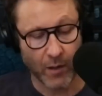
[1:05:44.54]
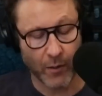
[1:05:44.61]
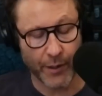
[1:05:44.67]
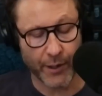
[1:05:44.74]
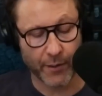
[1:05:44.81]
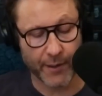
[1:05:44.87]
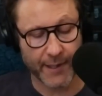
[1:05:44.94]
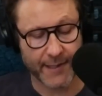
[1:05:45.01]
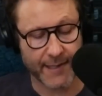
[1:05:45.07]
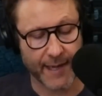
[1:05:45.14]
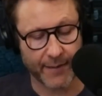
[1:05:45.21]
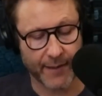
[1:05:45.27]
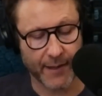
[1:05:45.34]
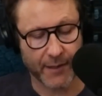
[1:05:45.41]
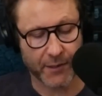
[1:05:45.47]
Well, you already
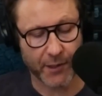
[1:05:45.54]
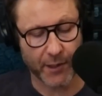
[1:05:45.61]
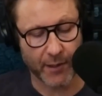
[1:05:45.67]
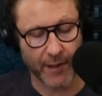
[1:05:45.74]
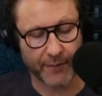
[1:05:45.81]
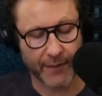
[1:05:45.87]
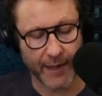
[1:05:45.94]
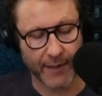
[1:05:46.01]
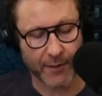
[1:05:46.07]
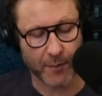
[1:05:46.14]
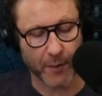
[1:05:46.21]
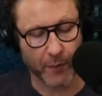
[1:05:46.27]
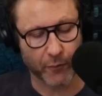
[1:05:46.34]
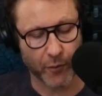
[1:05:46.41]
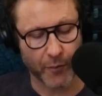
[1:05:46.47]
said this, so you don't have to
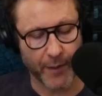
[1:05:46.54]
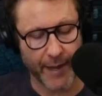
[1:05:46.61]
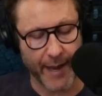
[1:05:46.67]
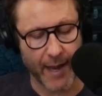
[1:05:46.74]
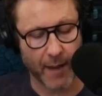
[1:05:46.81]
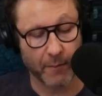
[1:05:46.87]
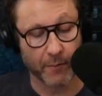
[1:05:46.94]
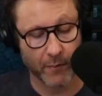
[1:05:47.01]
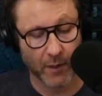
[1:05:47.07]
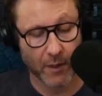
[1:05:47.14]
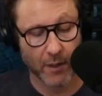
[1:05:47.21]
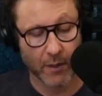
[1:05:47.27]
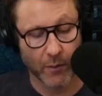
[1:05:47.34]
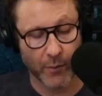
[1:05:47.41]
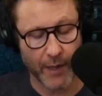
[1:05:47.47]
answer, but Ruby M.,
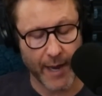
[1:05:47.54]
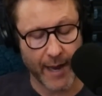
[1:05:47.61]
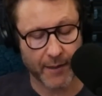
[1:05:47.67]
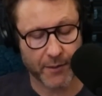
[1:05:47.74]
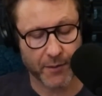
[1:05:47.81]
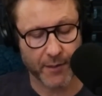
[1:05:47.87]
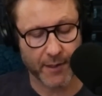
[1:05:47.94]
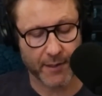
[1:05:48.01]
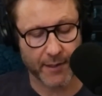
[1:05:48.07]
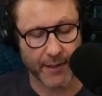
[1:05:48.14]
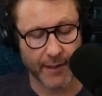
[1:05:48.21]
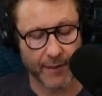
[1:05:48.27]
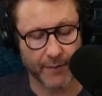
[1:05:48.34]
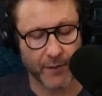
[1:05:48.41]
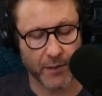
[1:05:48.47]
we answered this in
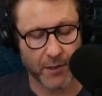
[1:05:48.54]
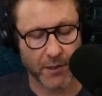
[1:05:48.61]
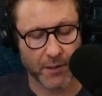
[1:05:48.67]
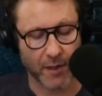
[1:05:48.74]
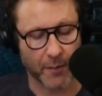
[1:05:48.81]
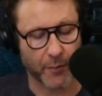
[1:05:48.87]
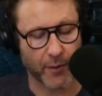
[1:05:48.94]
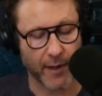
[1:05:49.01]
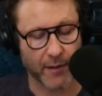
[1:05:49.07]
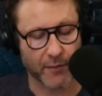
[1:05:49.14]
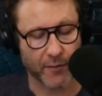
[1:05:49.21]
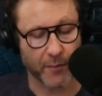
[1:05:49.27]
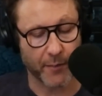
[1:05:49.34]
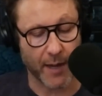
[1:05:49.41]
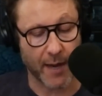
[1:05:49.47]
the interview, just saw
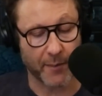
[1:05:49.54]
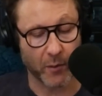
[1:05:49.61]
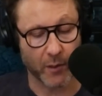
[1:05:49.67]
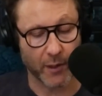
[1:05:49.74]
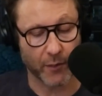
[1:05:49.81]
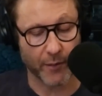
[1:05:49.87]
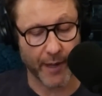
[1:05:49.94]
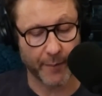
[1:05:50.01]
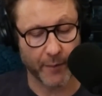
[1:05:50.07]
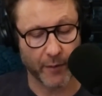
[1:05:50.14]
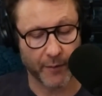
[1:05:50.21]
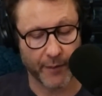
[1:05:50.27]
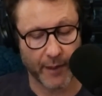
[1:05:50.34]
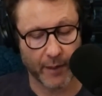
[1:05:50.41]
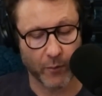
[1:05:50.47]
Prayers for Bobby. What a great
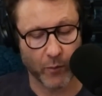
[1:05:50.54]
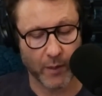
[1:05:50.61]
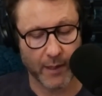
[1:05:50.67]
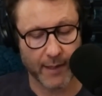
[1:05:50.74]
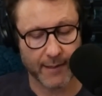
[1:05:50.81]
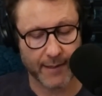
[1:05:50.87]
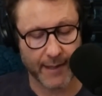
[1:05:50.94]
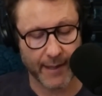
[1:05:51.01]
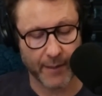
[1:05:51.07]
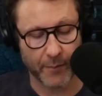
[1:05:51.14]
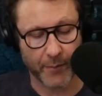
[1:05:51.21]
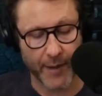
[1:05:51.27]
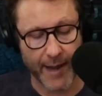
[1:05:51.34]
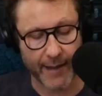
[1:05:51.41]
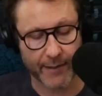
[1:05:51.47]
movie. What has the
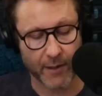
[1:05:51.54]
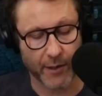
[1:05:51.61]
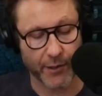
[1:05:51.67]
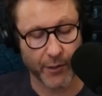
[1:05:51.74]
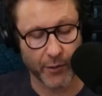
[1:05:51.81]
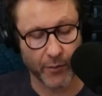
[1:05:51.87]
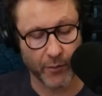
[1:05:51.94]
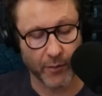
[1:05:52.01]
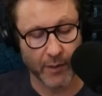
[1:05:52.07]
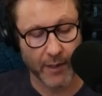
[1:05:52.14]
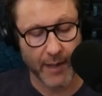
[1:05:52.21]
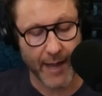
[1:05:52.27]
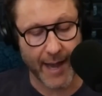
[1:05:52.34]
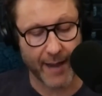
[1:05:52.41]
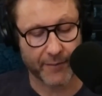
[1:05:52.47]
impact on you
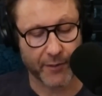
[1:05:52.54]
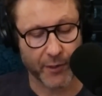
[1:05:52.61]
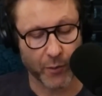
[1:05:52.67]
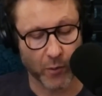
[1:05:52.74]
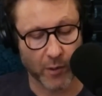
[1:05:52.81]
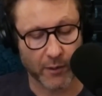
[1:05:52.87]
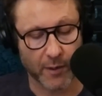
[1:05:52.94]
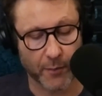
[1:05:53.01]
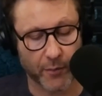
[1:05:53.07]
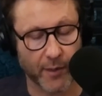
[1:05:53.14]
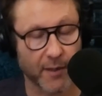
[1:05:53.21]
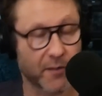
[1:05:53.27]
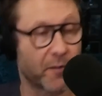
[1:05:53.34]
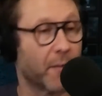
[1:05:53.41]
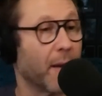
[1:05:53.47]
after you worked on
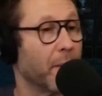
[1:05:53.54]
Prayers for